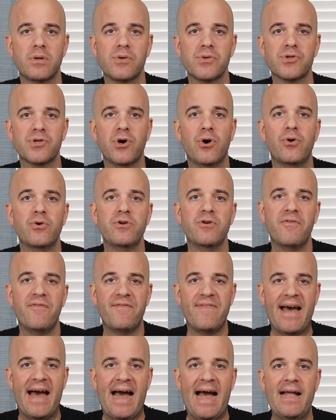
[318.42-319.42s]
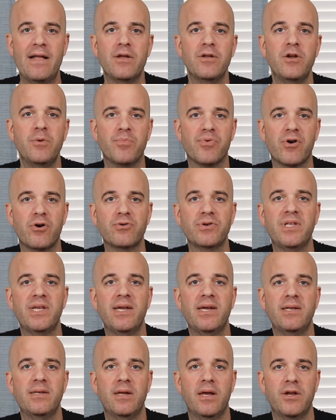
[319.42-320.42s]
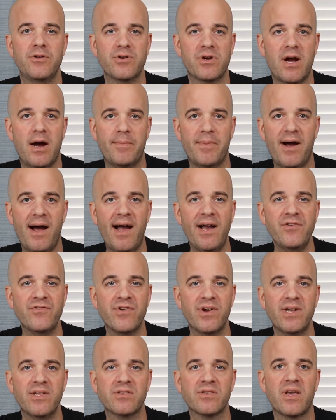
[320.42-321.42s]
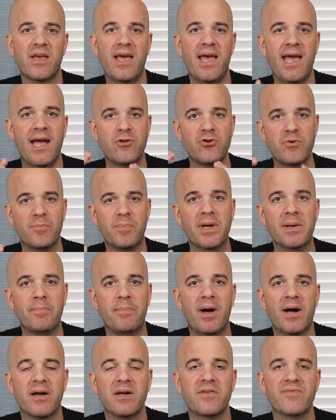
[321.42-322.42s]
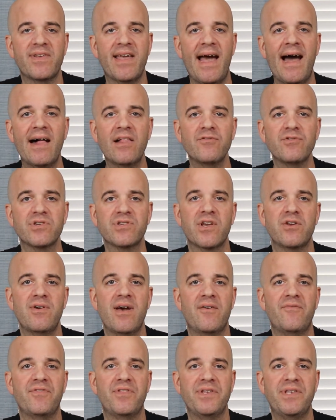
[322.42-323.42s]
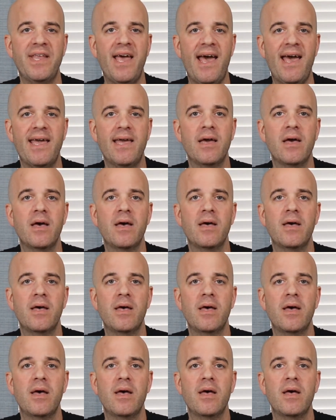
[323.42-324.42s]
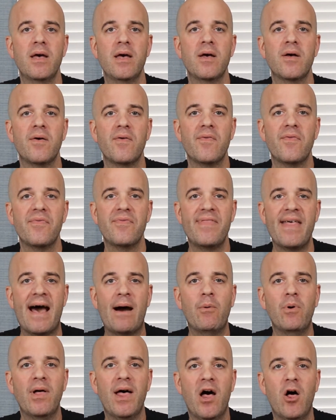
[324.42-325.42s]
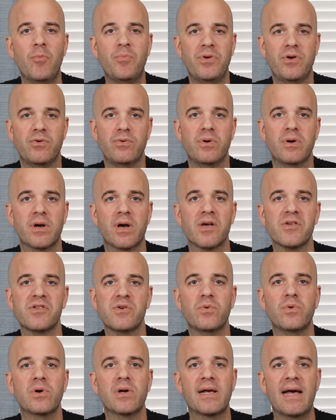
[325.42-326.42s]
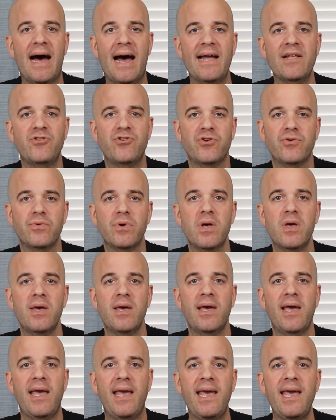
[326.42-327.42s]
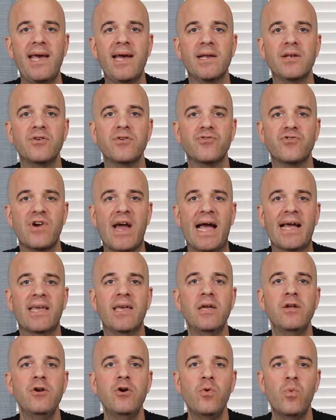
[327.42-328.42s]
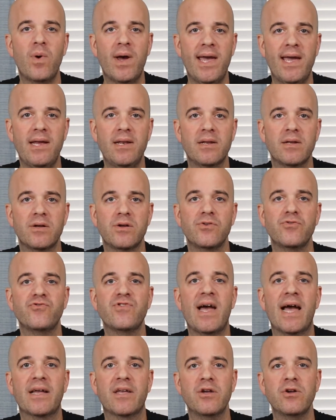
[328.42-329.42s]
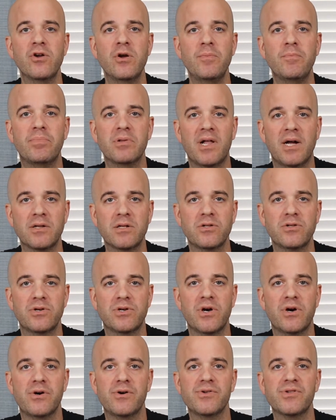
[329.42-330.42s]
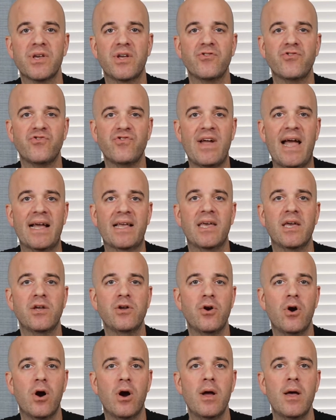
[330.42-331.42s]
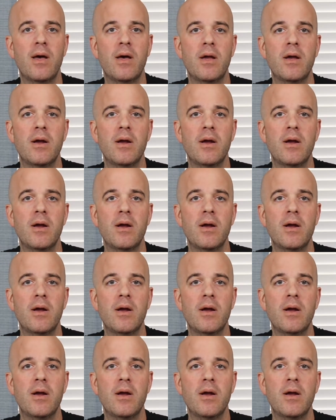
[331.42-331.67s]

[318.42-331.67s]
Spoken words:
so your fat, your protein, and your carbohydrates, and your big bucket of calories that you have for the day, that will help you because it will guide you. And tracking your weight, tracking your blood glucose, and tracking your